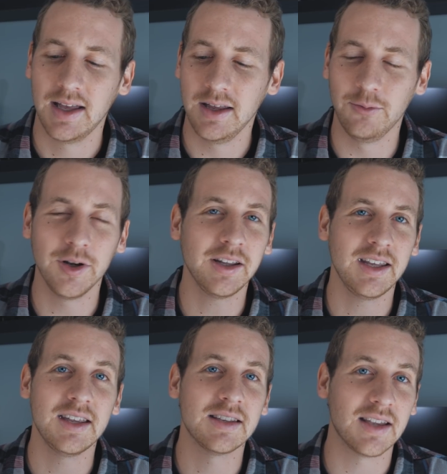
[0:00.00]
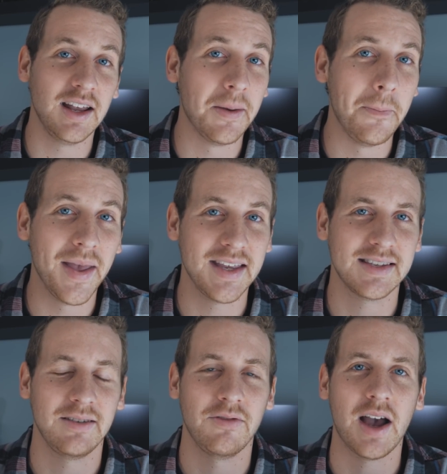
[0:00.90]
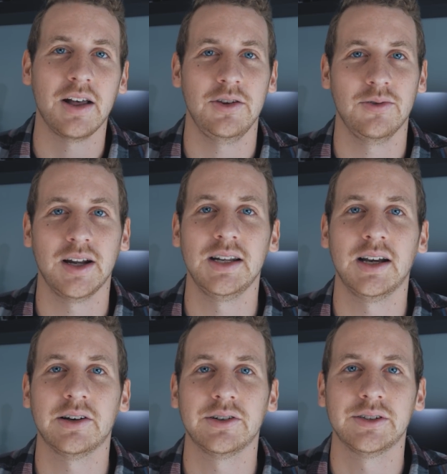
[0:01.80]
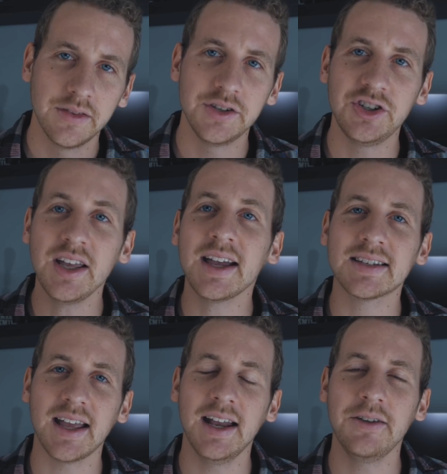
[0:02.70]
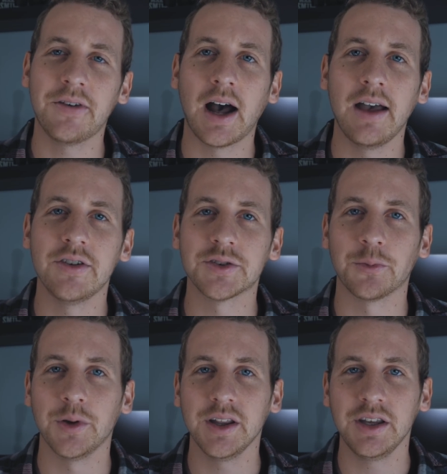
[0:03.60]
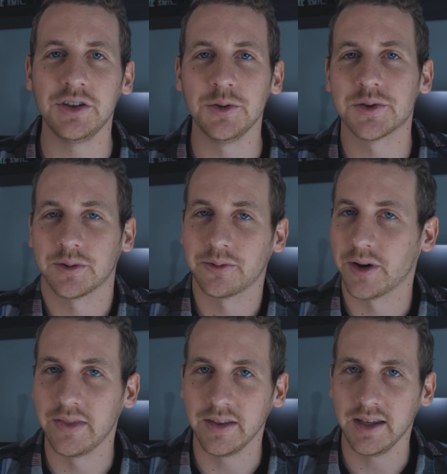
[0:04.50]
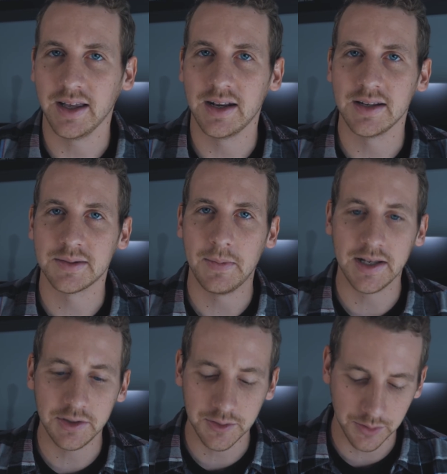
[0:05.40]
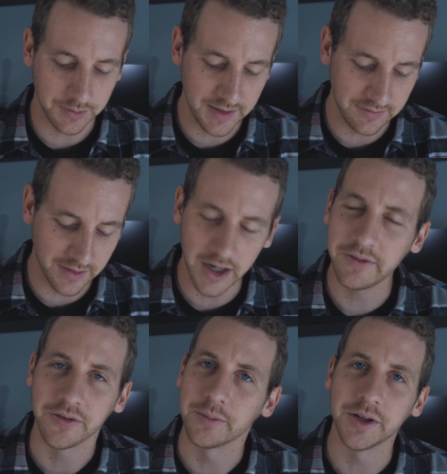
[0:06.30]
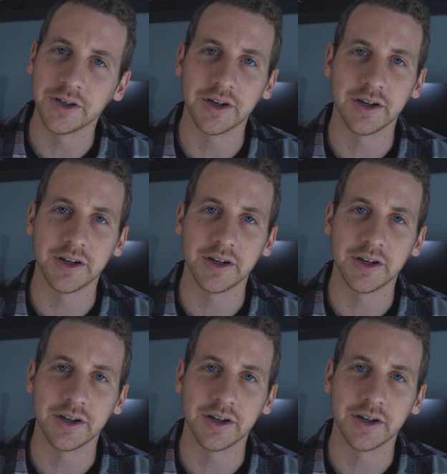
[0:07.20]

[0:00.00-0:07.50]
It really is an amazing value right now. The GX85 is really user-friendly, and its menus will be very familiar